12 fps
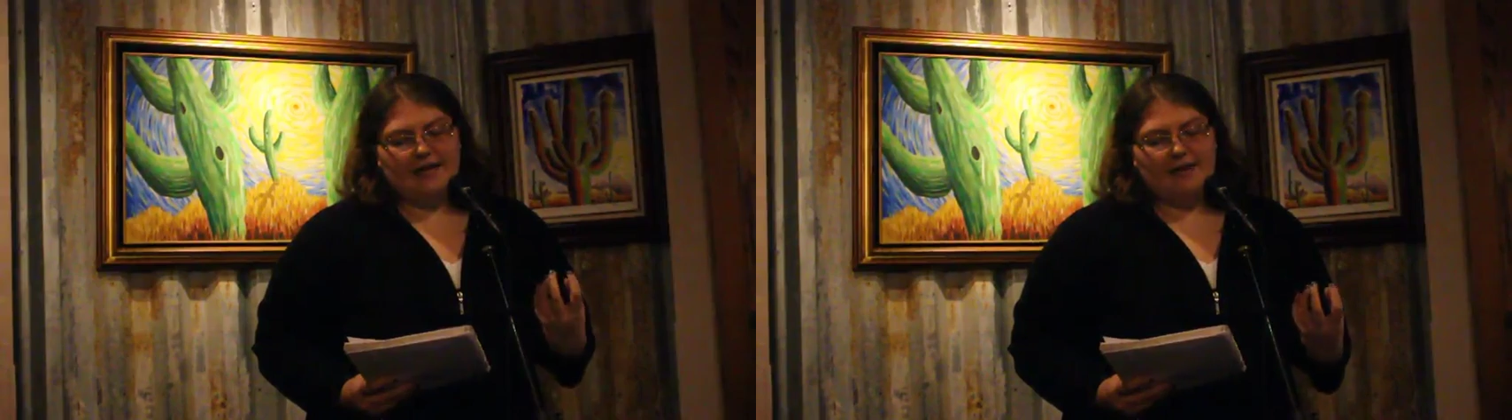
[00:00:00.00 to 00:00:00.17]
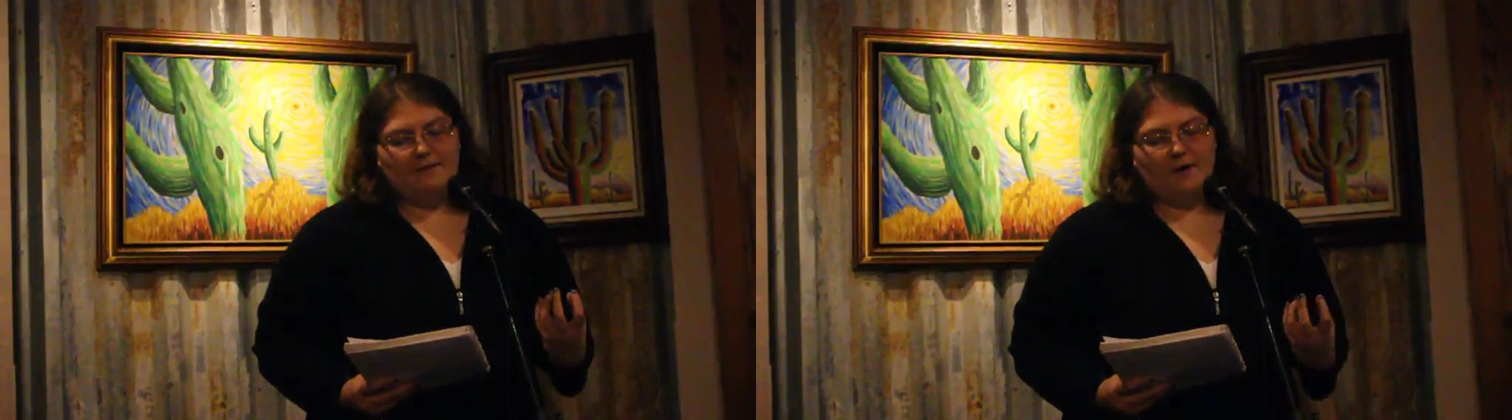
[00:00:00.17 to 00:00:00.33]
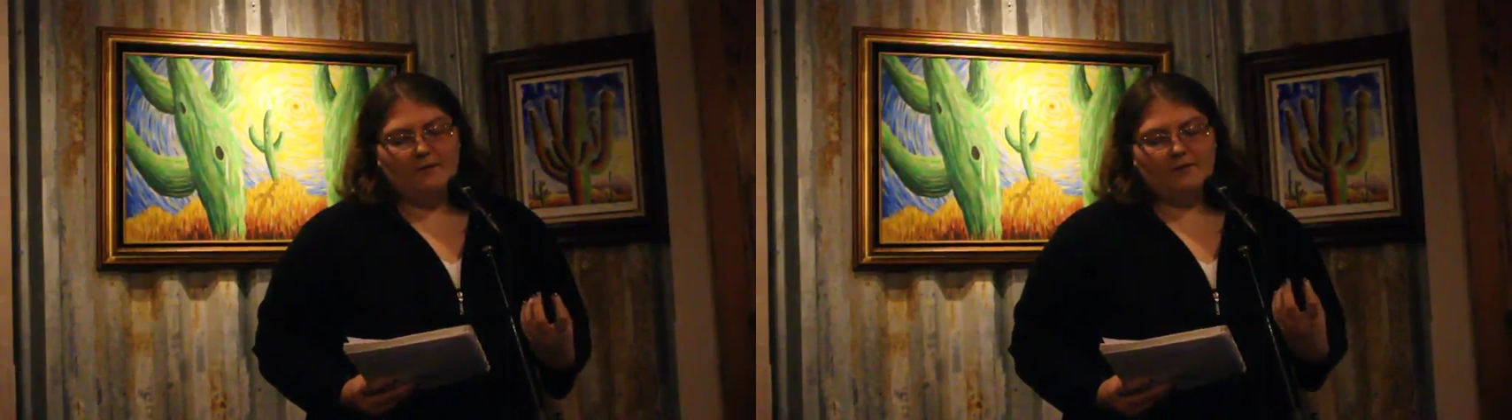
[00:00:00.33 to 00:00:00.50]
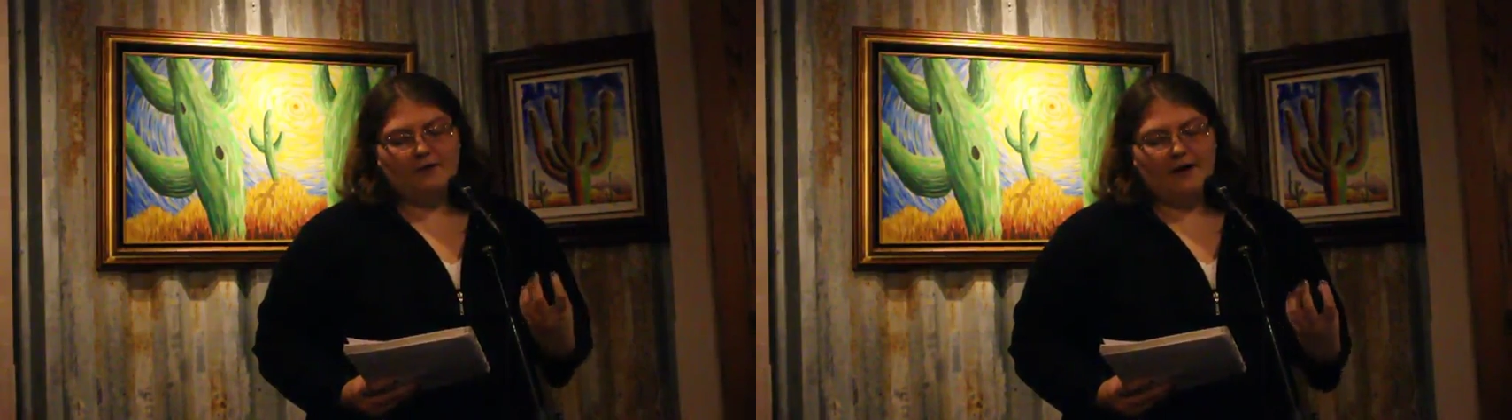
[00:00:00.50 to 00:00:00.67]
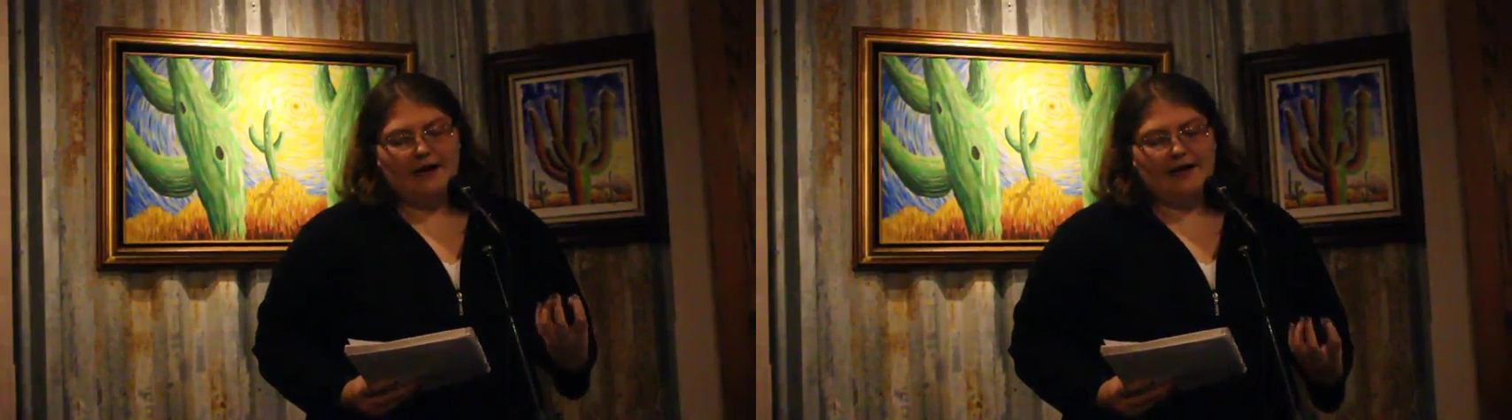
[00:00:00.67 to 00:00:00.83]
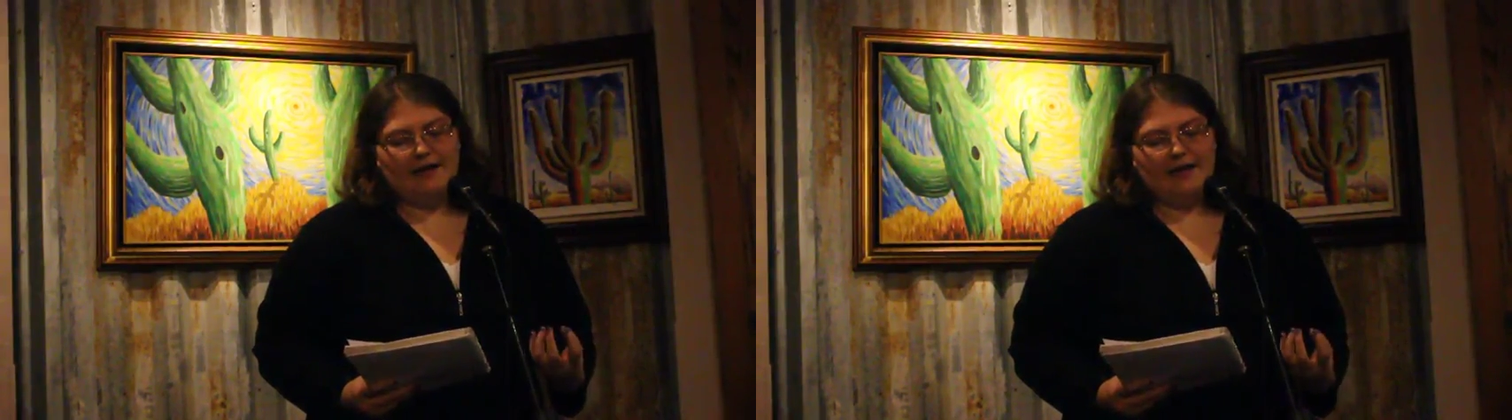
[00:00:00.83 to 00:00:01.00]
came home
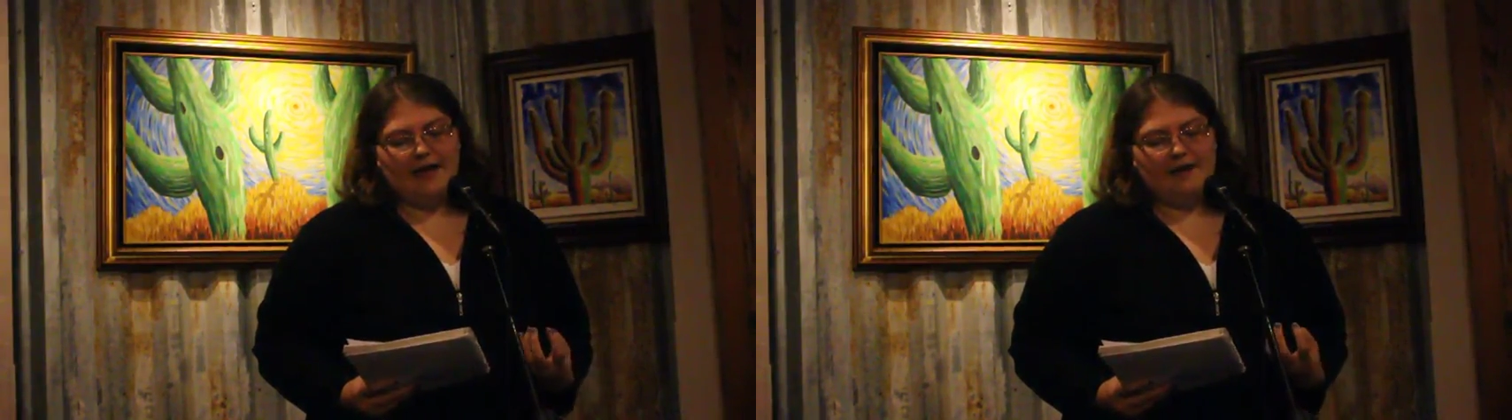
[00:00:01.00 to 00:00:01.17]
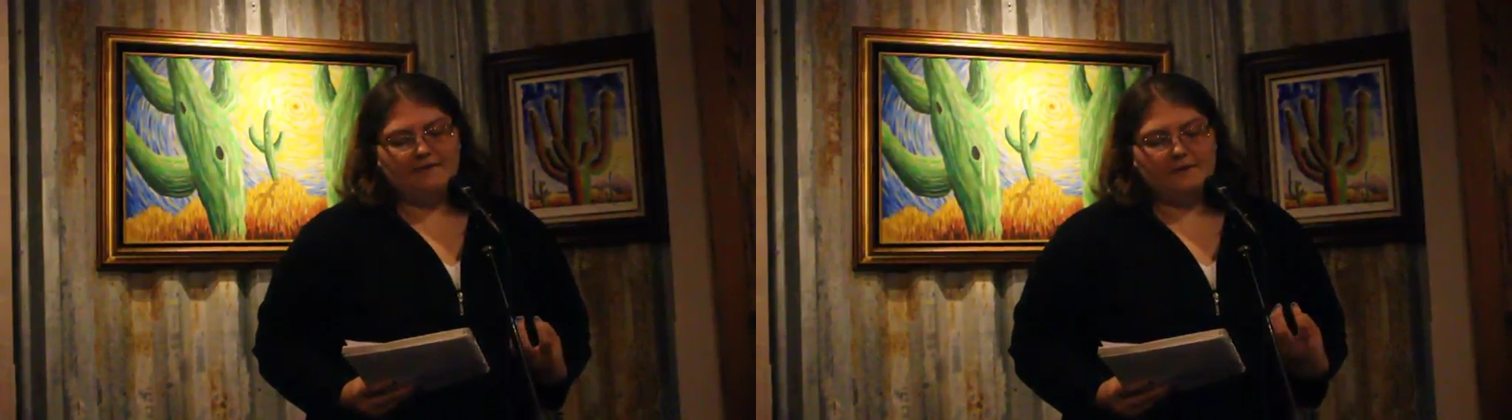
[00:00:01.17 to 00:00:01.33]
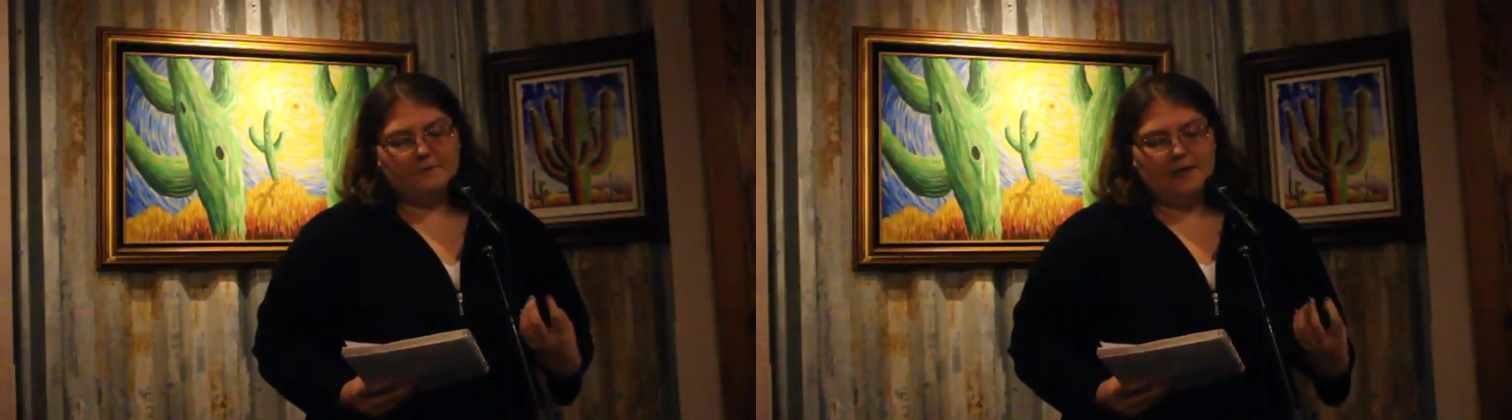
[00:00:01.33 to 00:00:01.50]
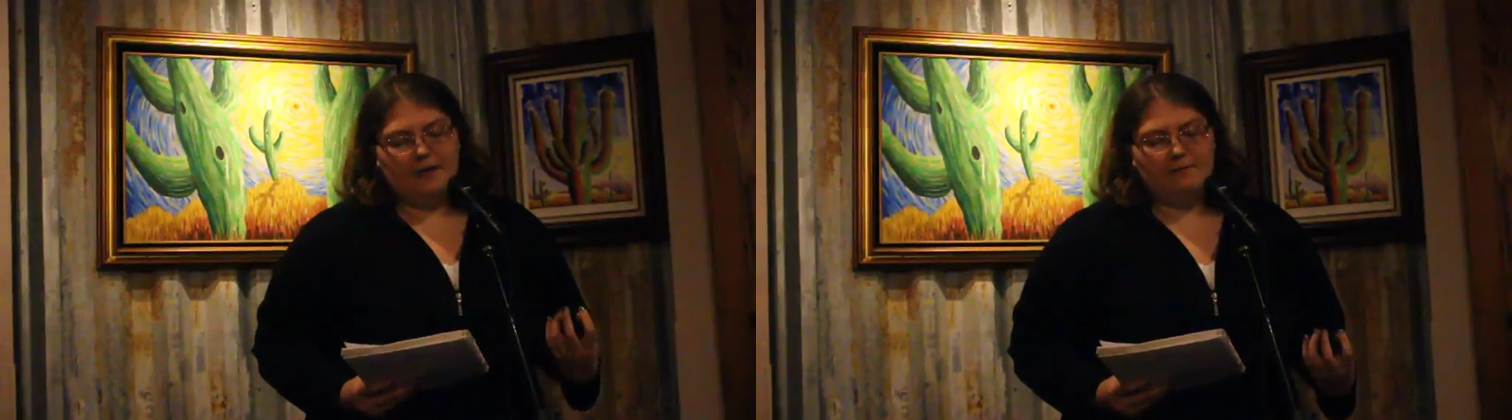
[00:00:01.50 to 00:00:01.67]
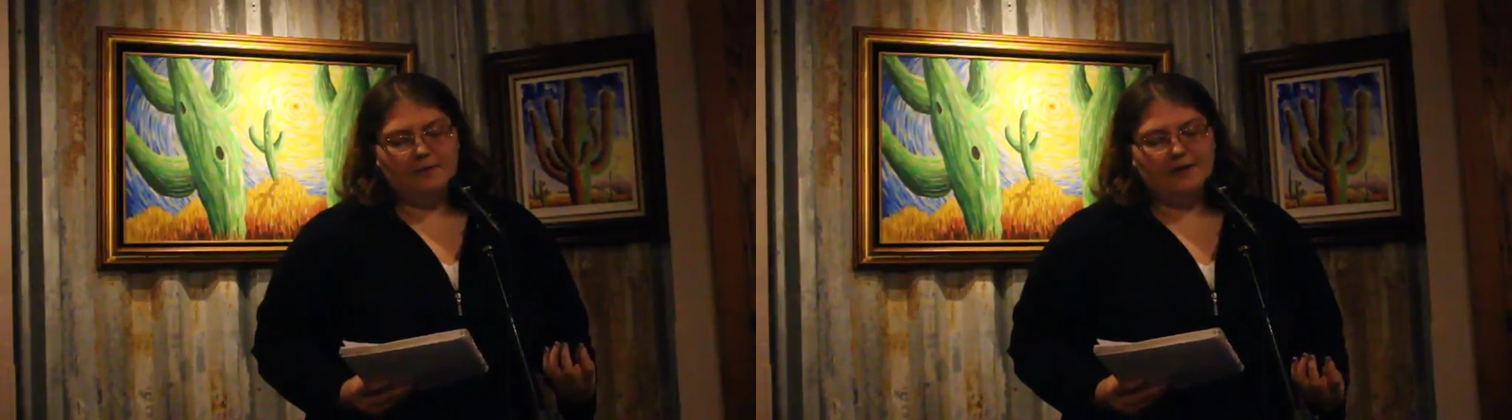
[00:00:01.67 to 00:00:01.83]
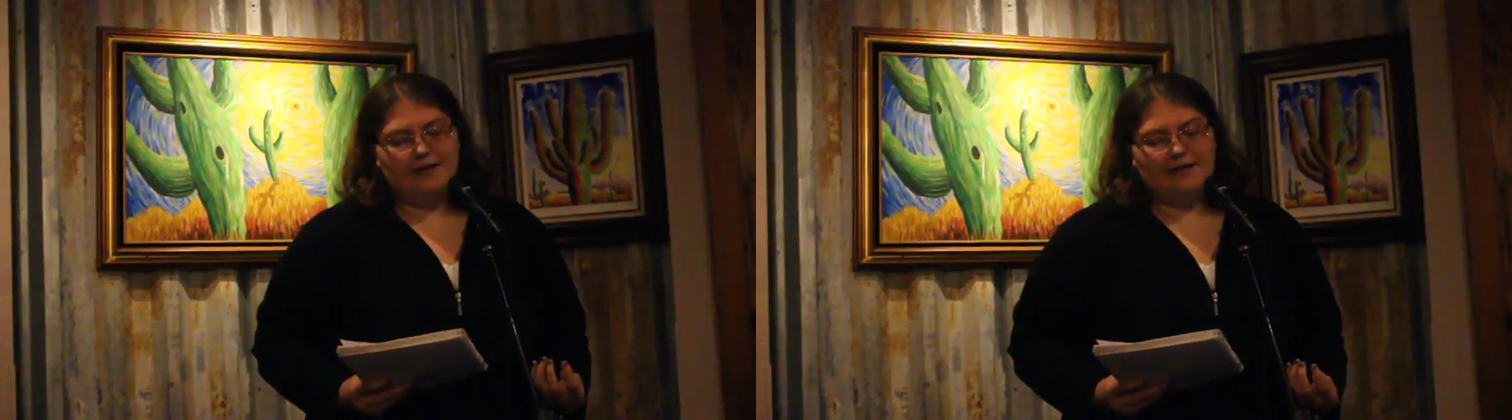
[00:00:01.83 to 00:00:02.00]
crying after
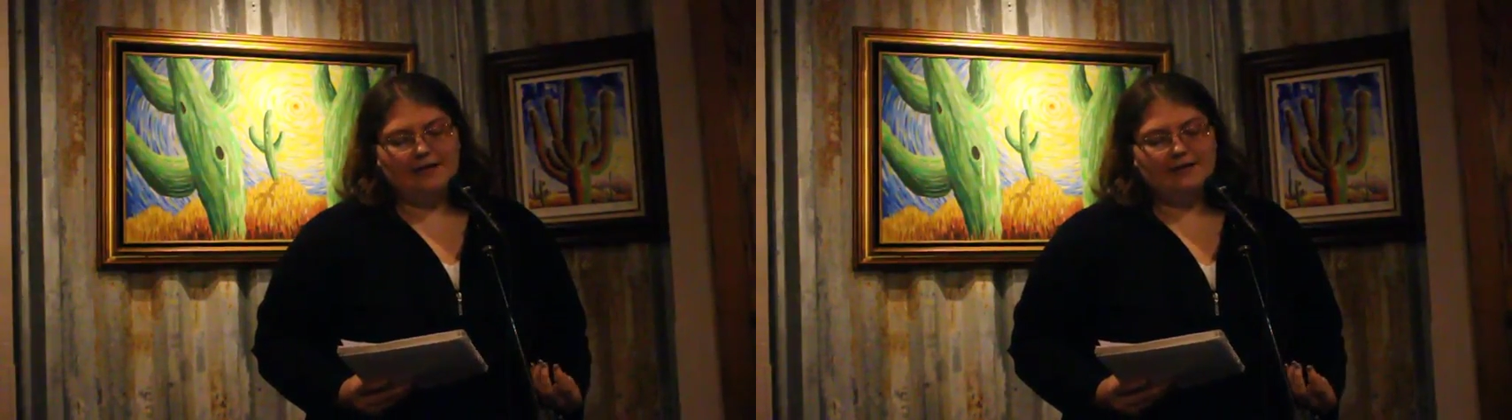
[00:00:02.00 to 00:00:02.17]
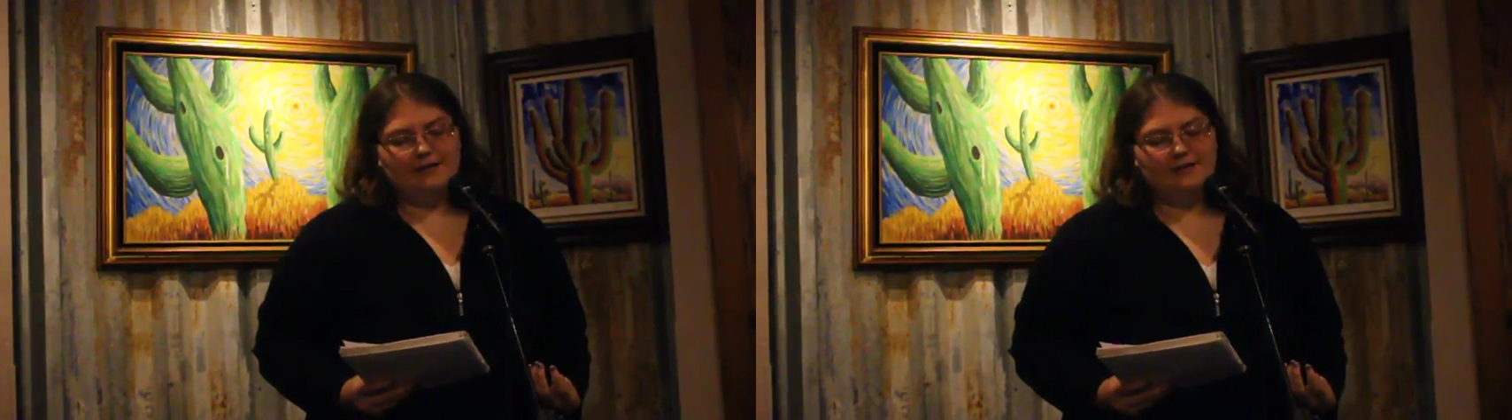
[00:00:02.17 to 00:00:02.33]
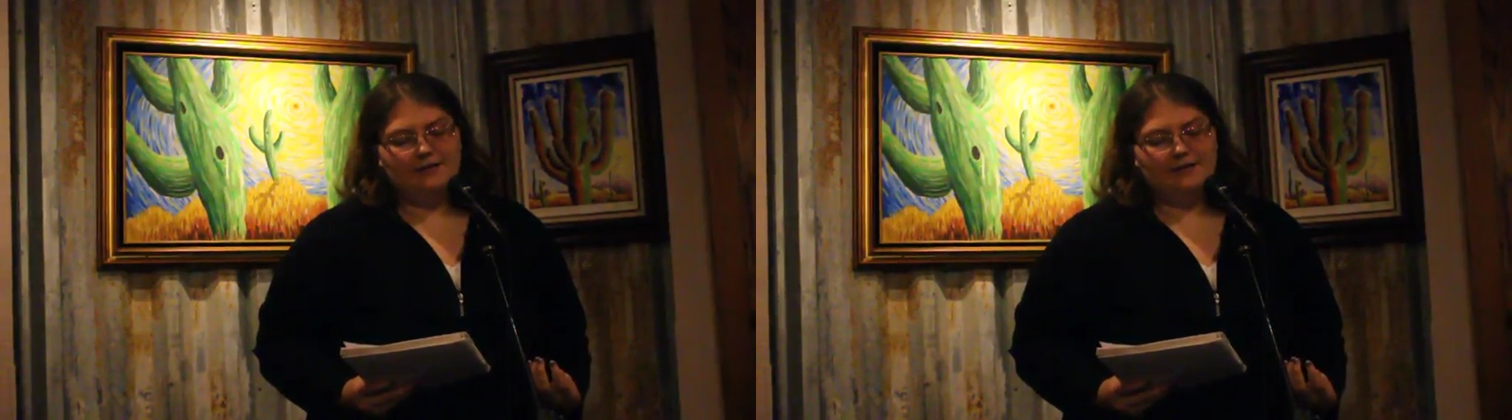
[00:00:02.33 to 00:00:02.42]
being bullied.